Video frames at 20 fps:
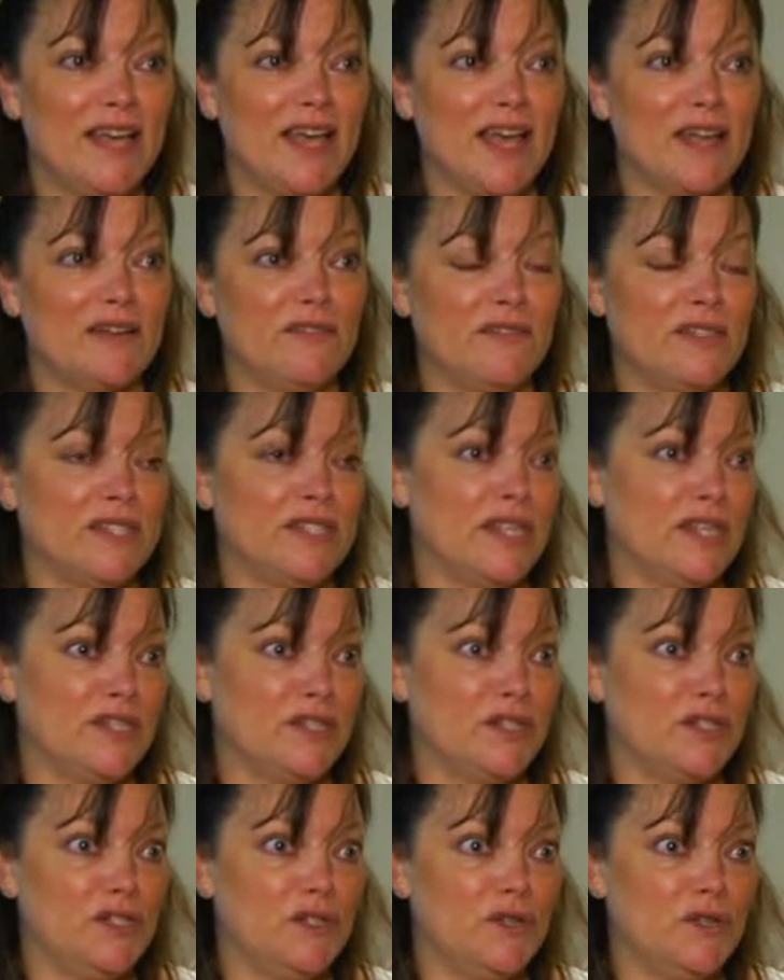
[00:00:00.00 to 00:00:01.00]
out of a
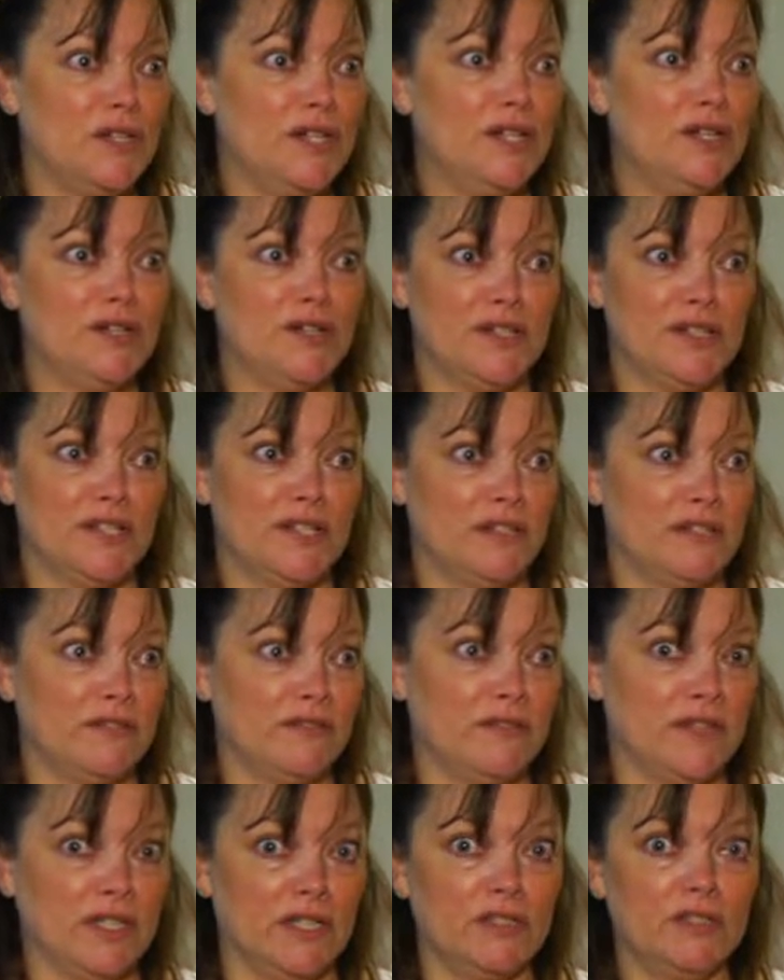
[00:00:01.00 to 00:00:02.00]
sense of duty or a sense
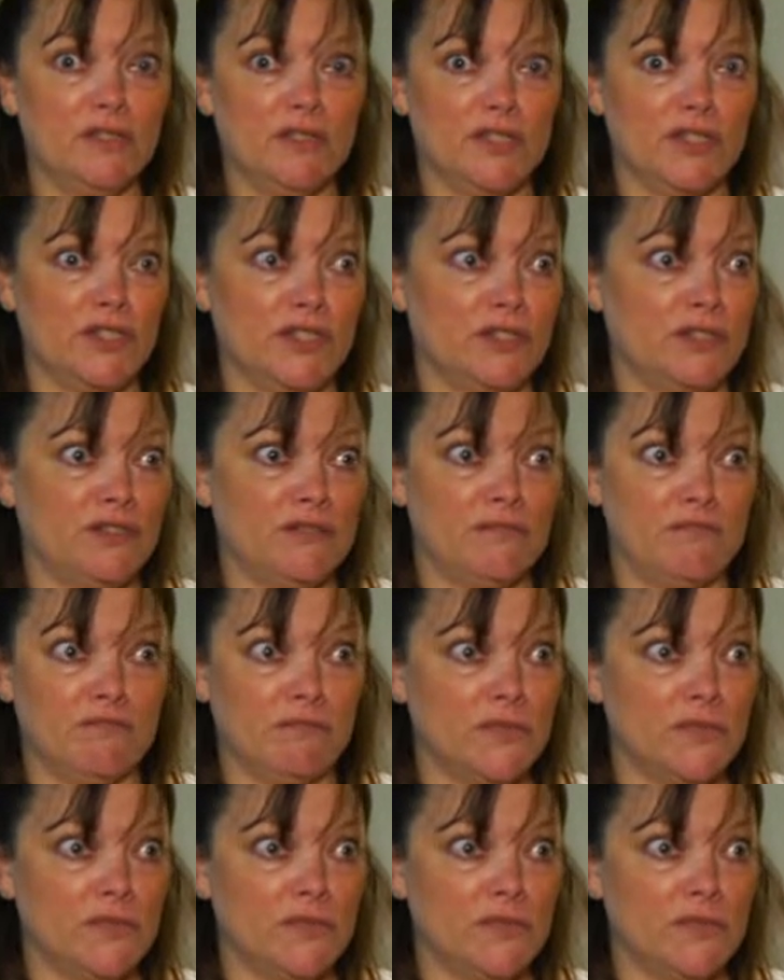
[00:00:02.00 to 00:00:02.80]
of guilt, or just,